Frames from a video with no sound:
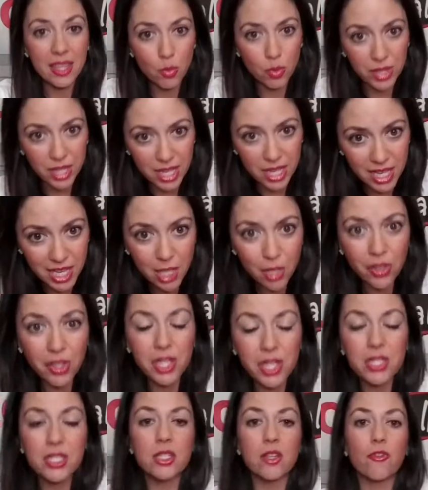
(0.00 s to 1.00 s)
And then when the heel
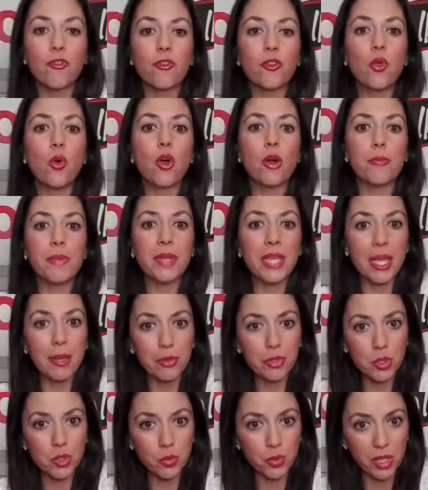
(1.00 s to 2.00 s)
hits the floor, be
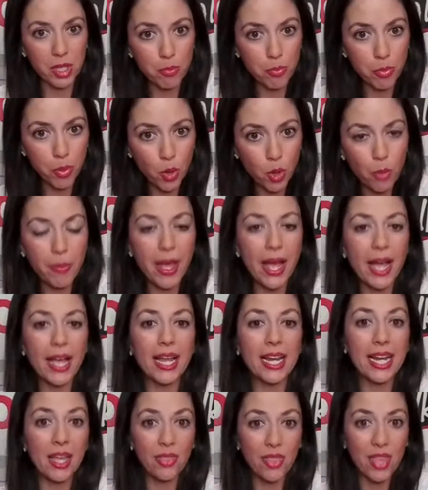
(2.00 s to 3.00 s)
able to really pull
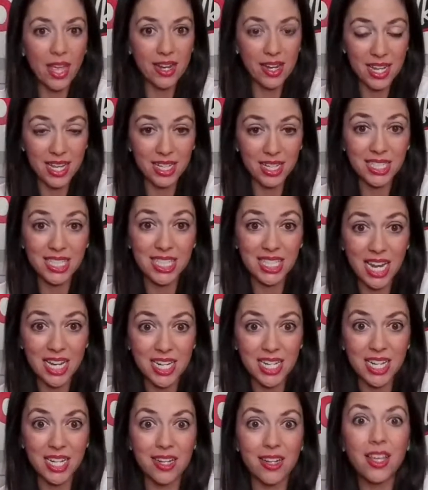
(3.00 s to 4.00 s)
back and get that knee
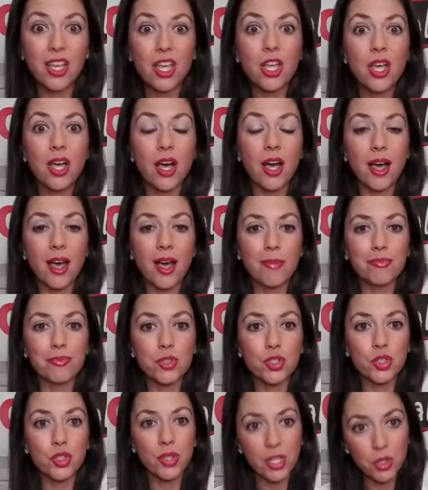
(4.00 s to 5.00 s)
extended
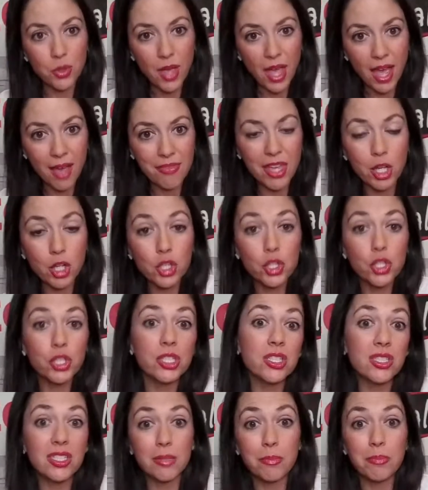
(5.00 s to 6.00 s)
so that you have that
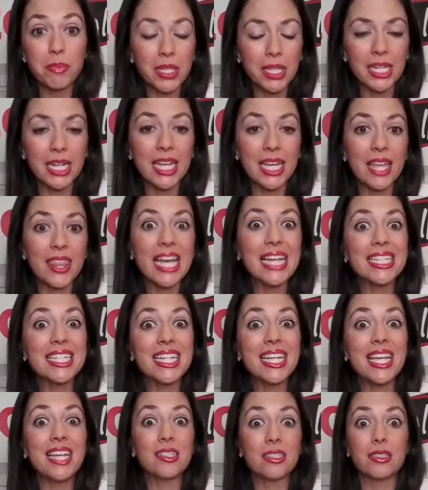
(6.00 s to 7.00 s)
good stability. And
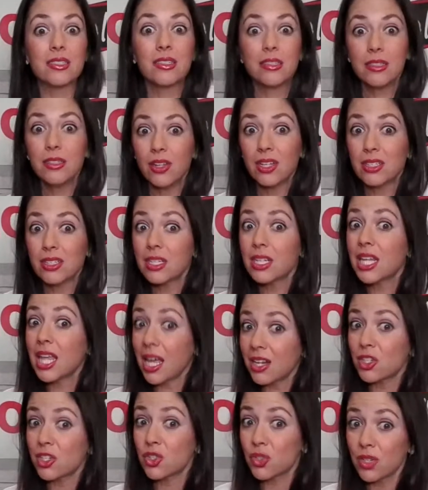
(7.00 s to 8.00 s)
that takes, you know, that's a
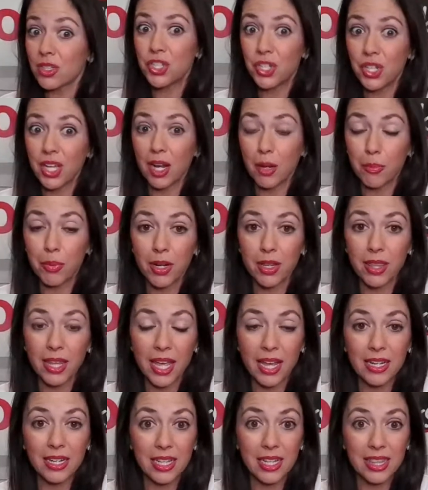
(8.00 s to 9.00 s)
lot of trust you got to put in
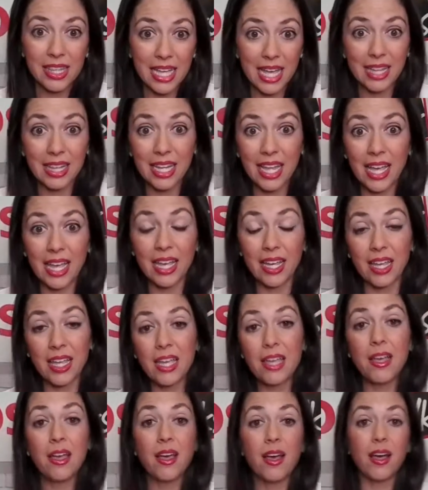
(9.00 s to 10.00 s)
that leg,
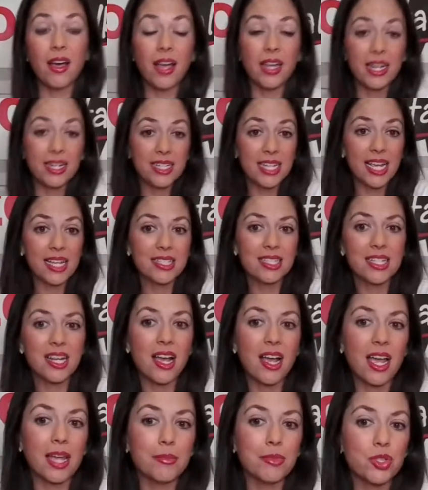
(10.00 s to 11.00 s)
and it takes
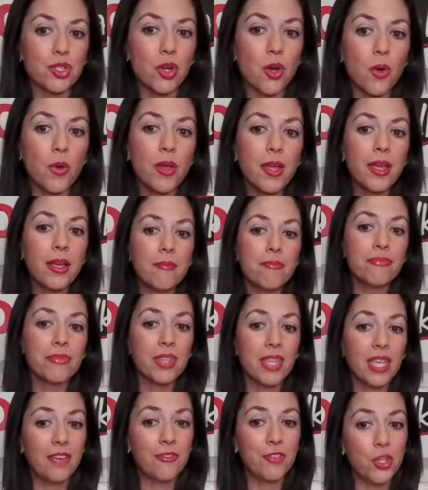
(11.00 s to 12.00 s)
time. So
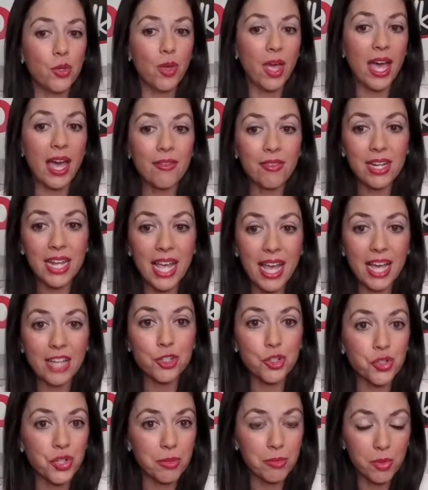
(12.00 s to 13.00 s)
if you haven't
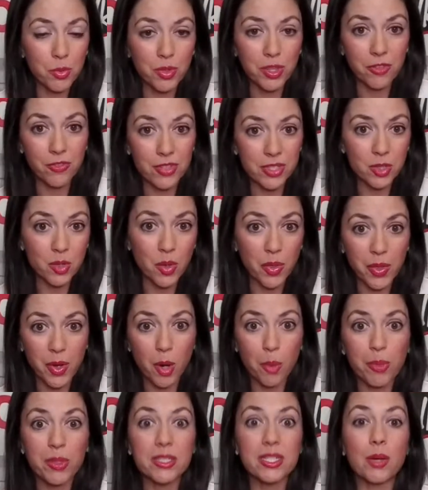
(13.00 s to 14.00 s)
had treatment with a physical
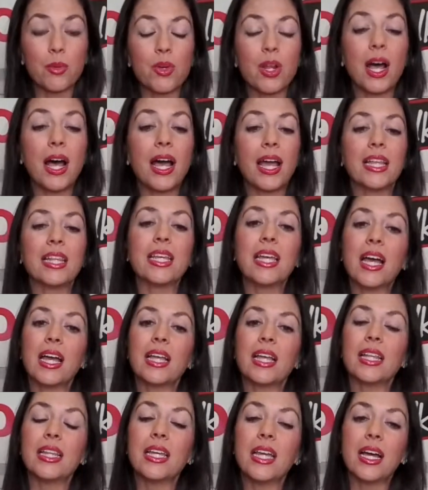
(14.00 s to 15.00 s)
therapist, I would highly,
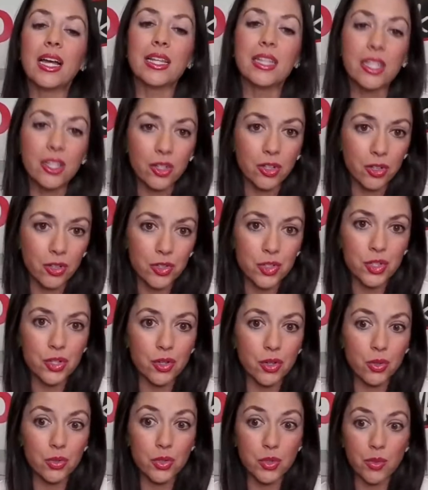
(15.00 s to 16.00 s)
highly, highly encourage you to
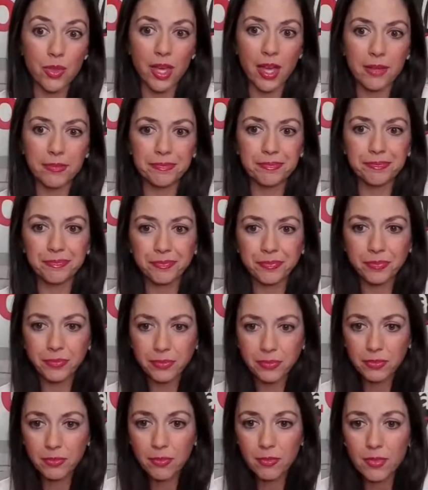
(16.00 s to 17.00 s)
go do that.
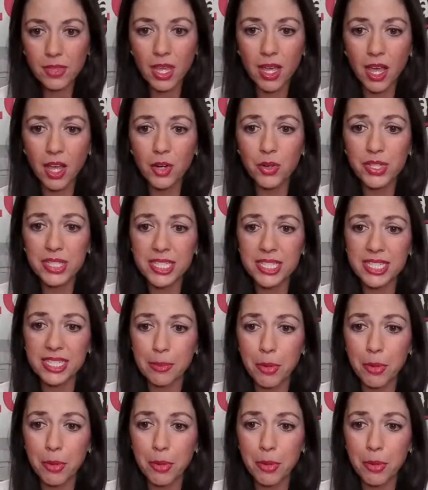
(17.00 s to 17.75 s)
Christy